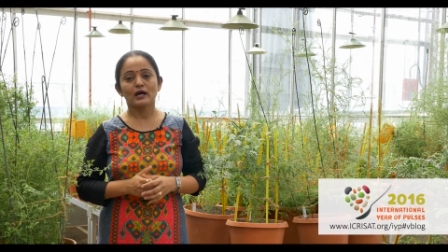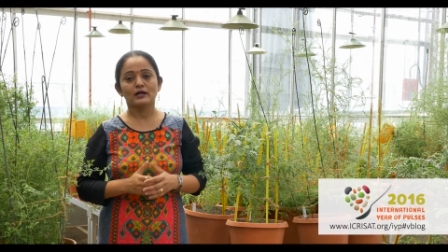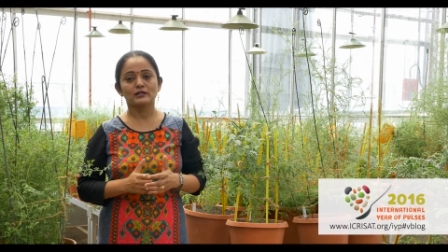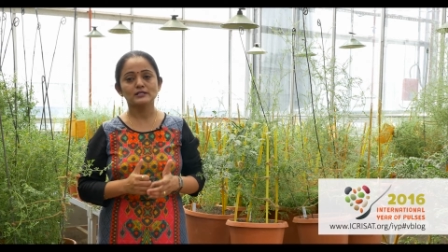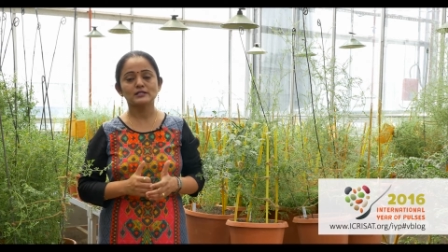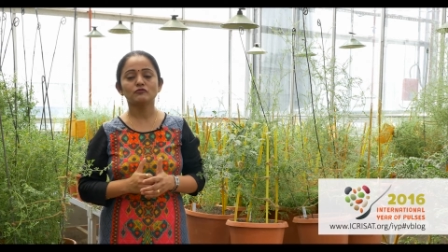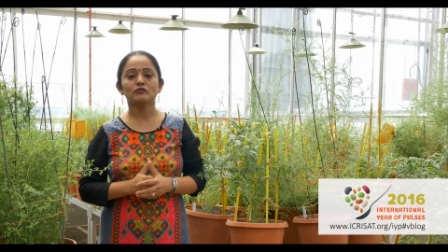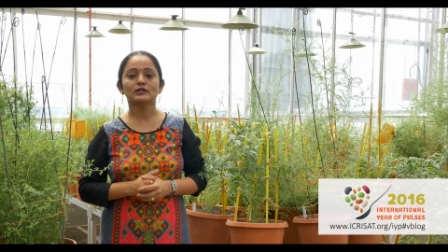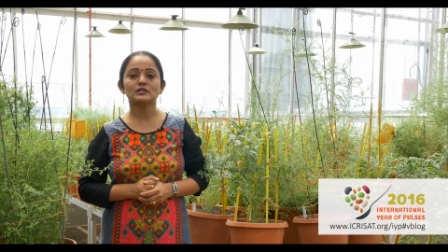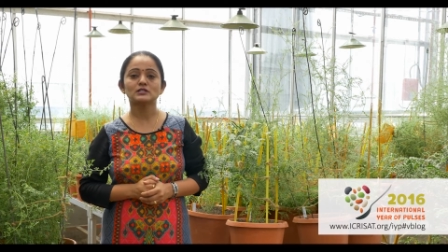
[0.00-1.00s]
Reason
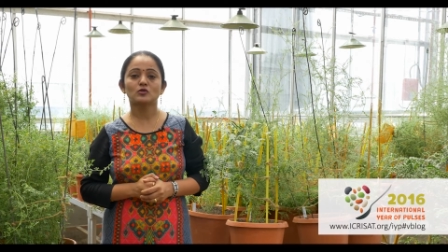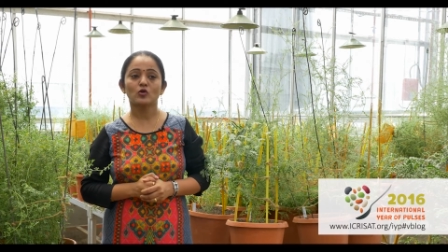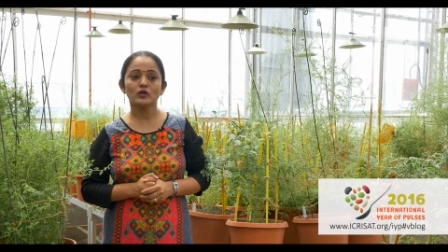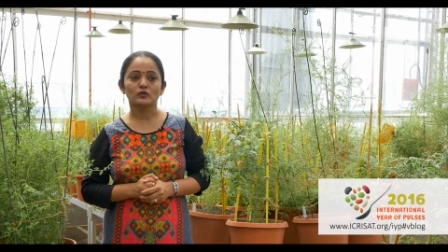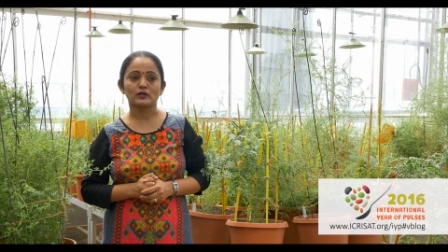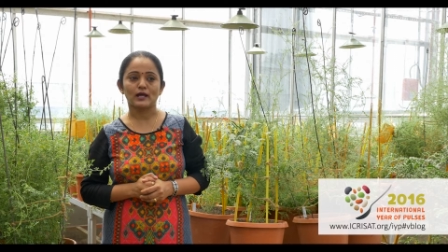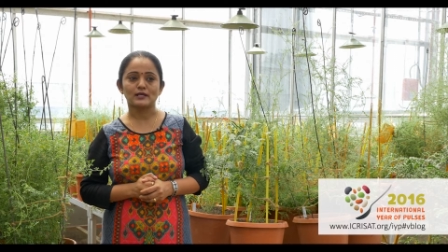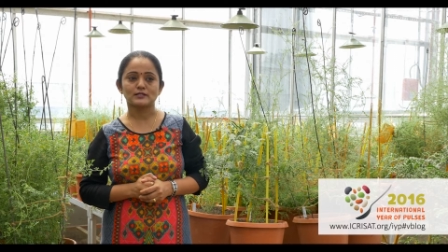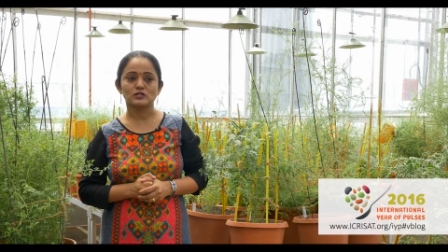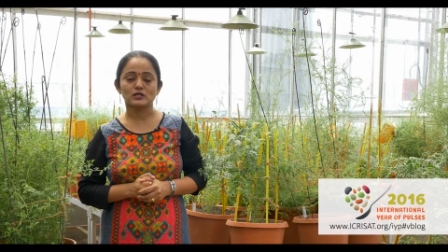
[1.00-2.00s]
for this low
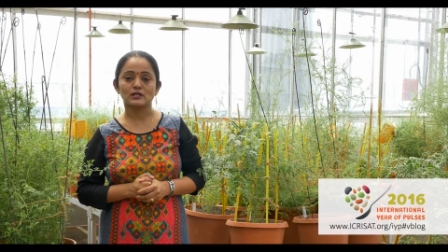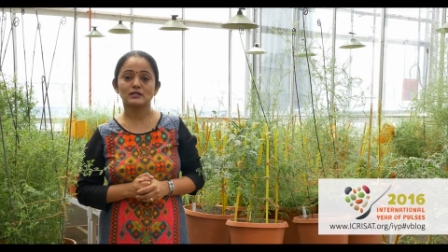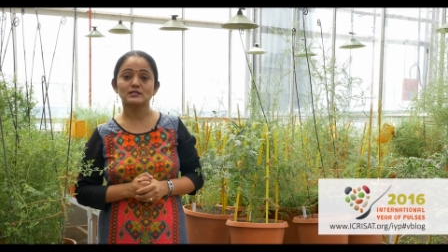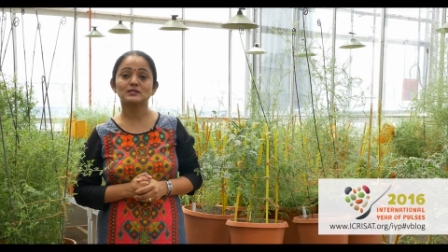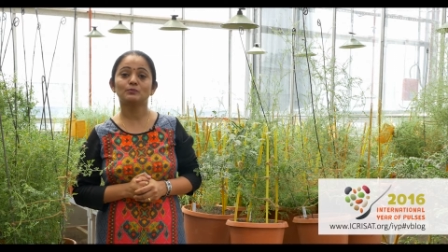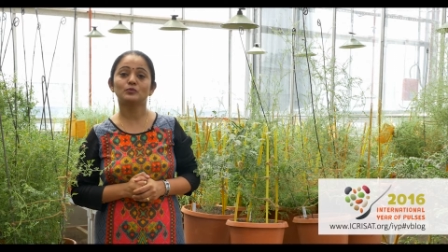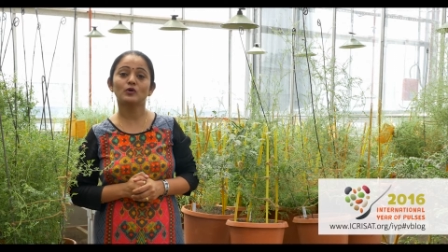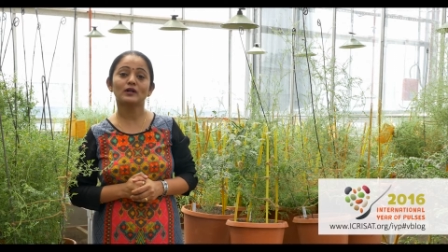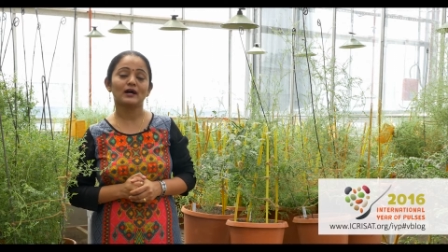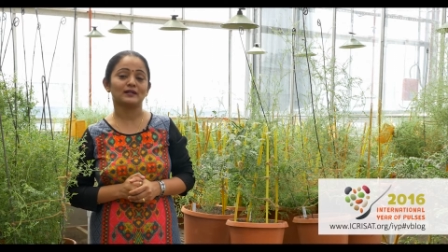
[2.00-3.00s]
utilization is the
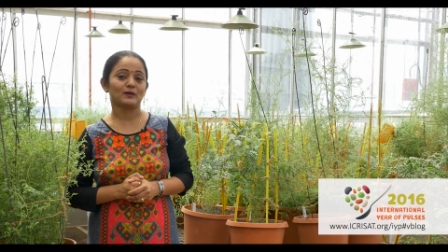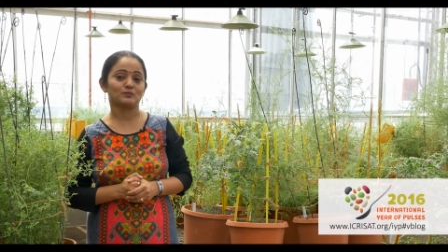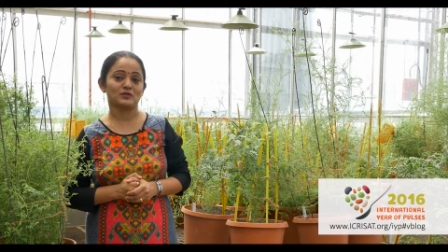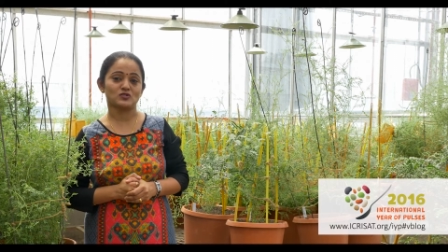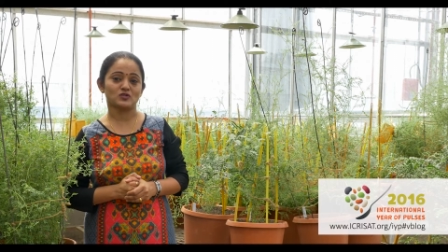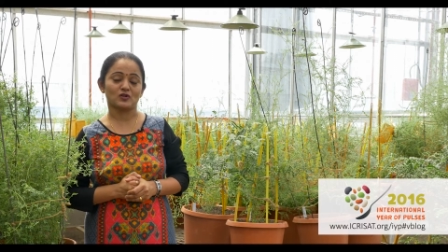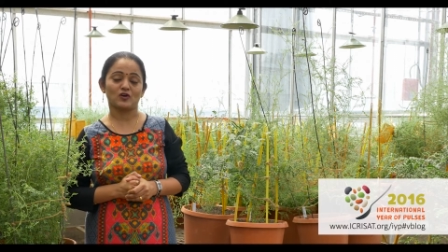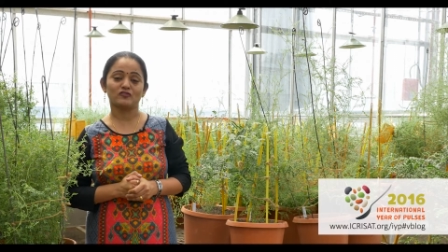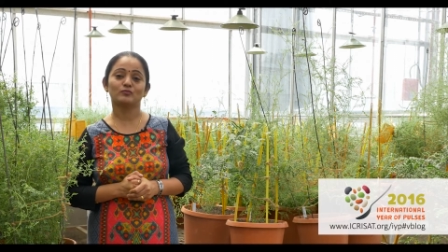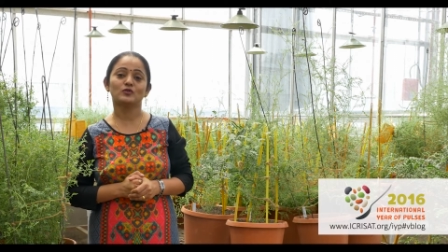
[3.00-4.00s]
poor adaptation
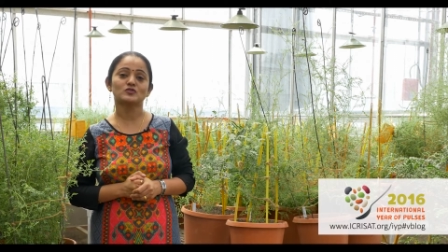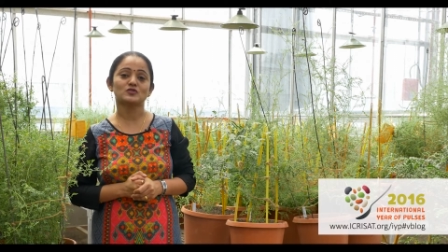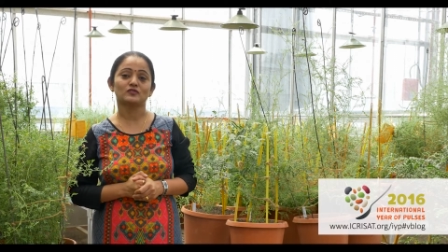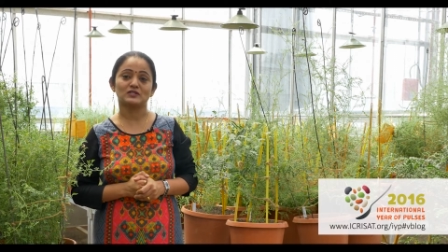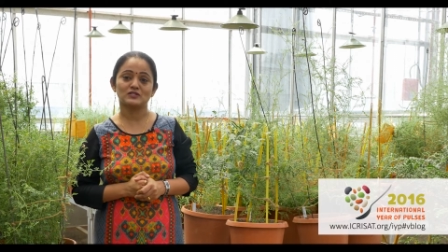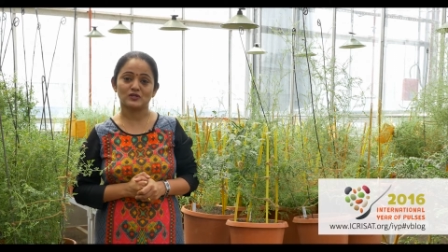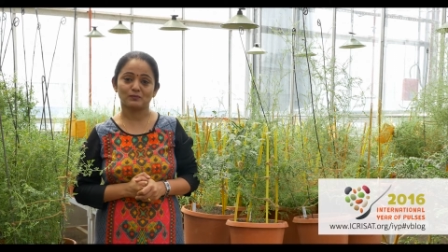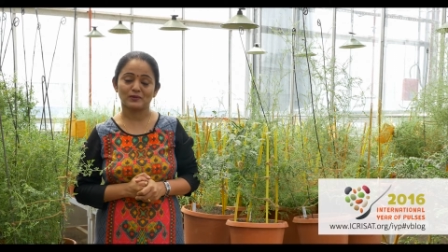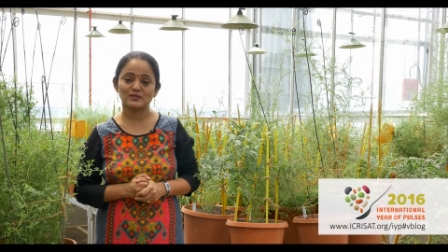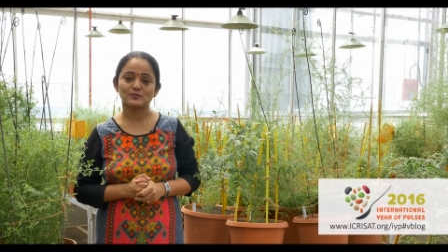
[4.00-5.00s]
of most of these
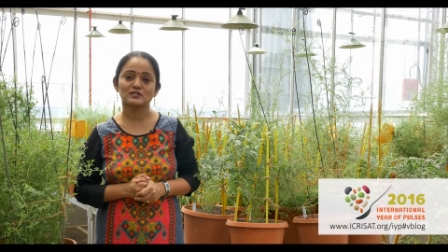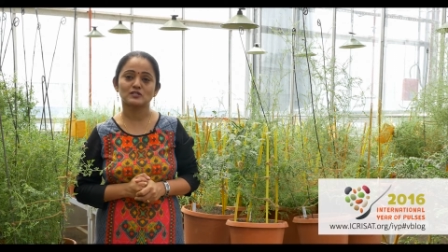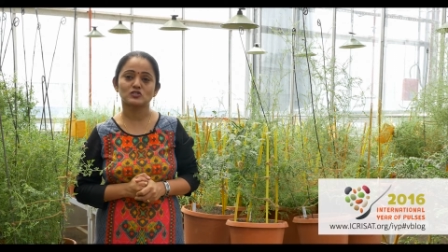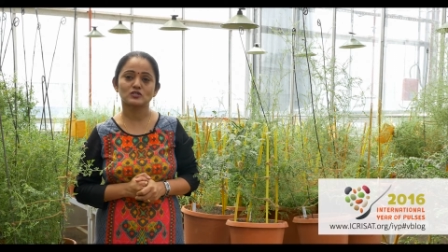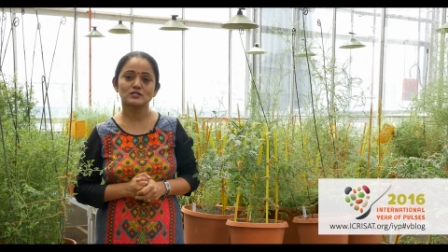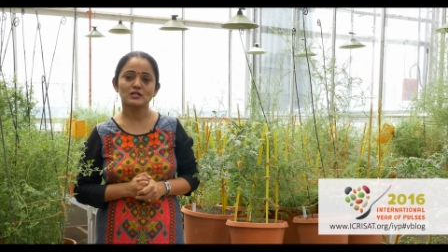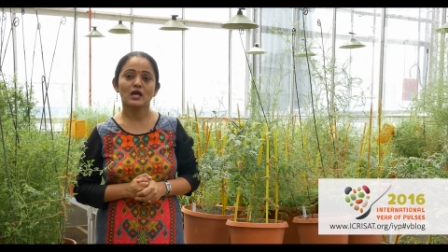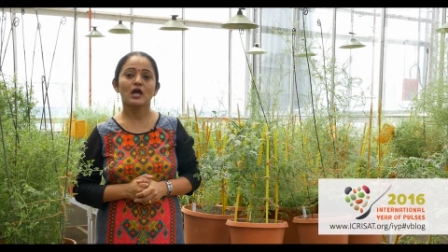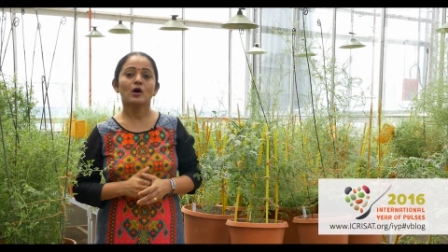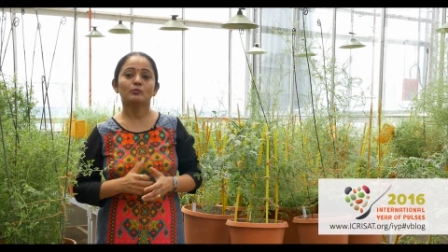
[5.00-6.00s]
germplasm accessions,
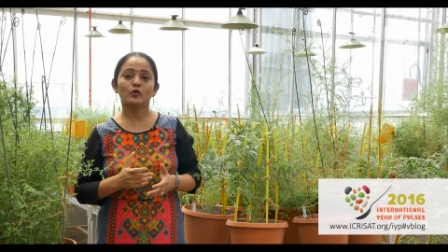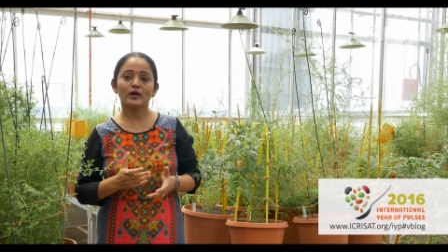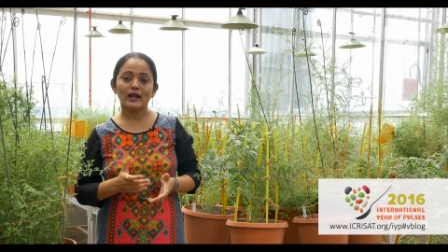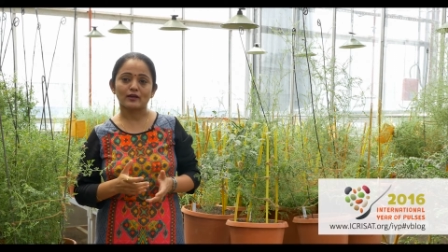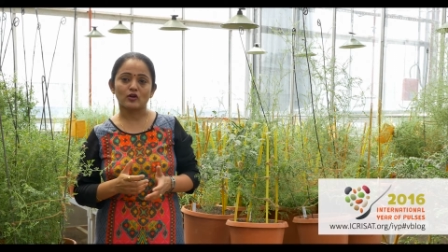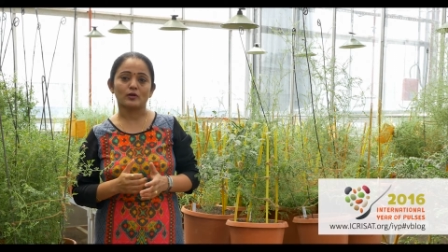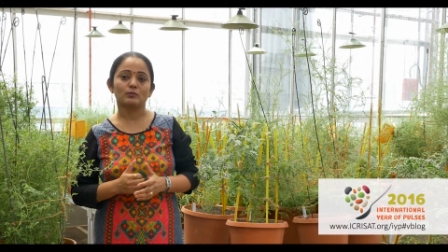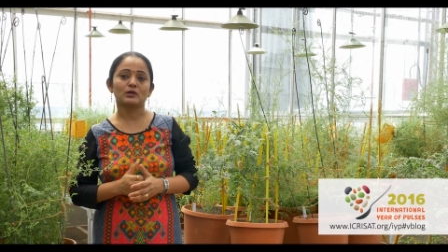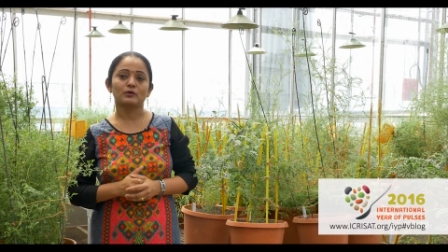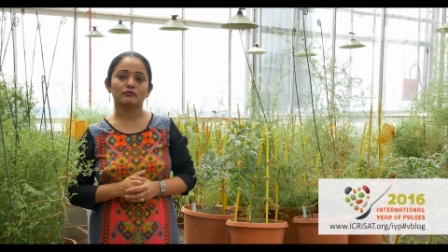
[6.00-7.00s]
poor
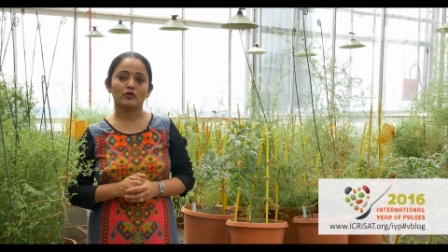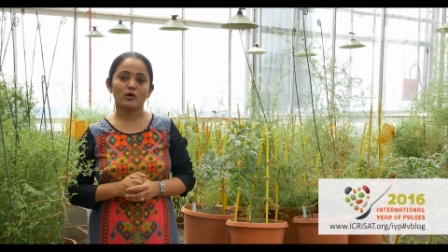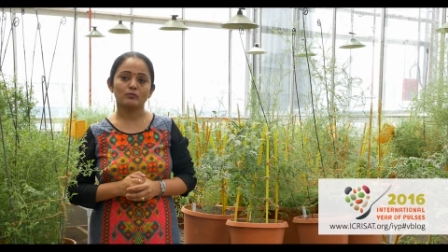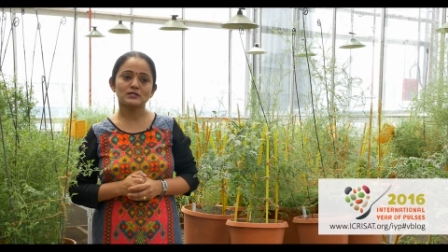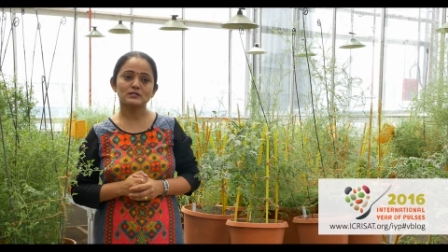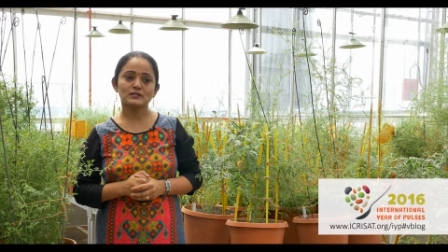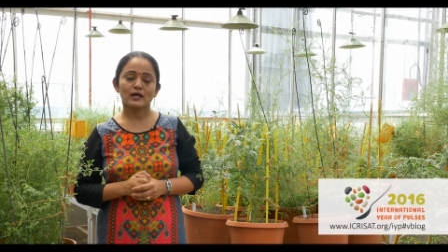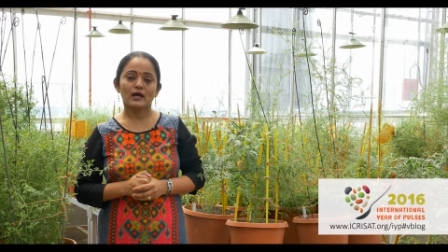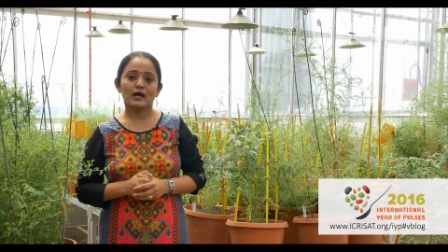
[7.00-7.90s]
agronomic performance,